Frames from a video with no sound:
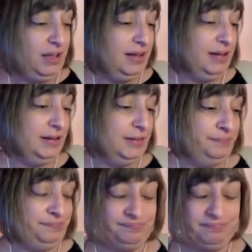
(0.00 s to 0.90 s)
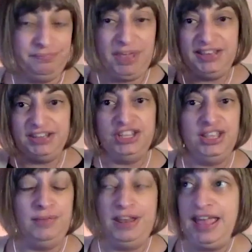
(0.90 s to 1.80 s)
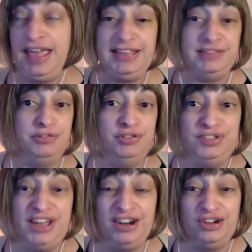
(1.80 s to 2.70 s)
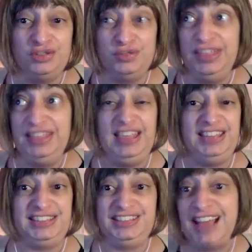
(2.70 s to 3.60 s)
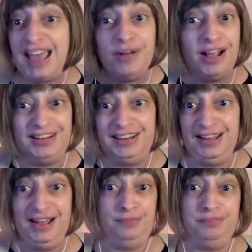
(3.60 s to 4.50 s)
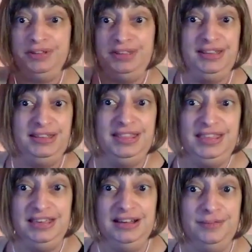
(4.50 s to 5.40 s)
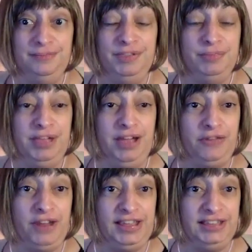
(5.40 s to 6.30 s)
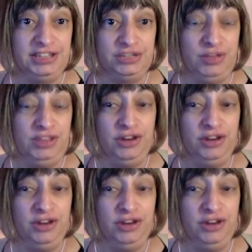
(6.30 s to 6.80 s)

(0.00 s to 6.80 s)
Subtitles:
Pay attention to him. And hey, his Mizzou Tigers, they skyrocketed up the playoff rankings this week.